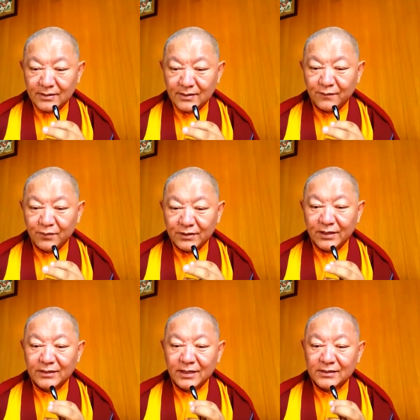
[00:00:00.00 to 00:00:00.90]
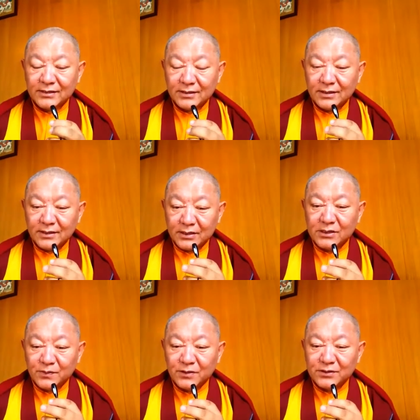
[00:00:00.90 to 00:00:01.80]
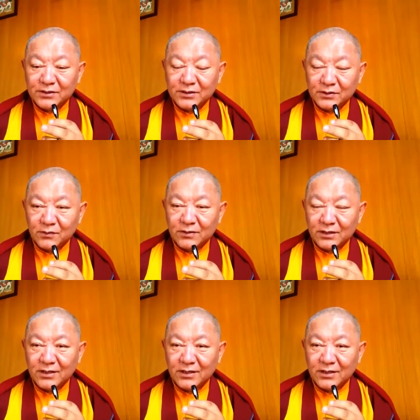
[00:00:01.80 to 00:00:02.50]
if we think that this person is only